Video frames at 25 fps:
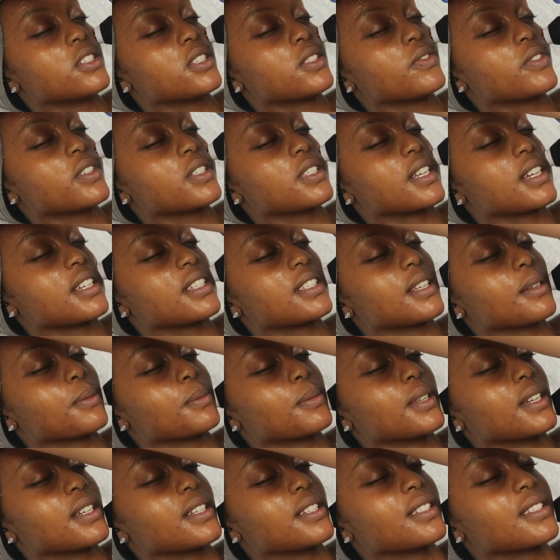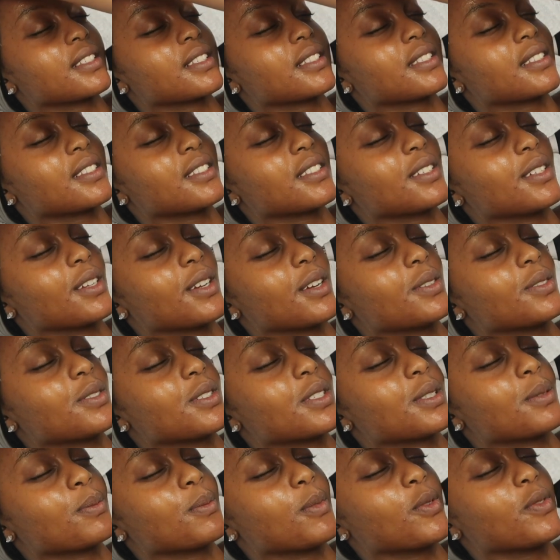just feels like something is, you know,
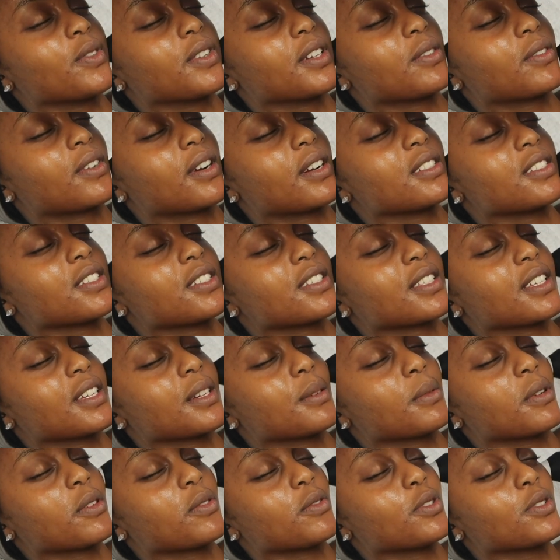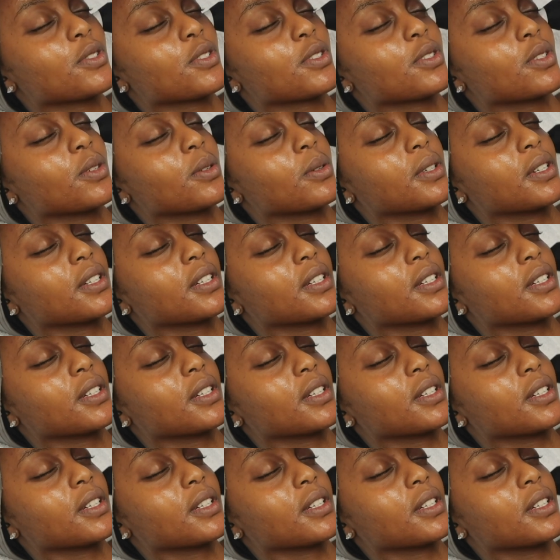just moving around your skin. But it feels so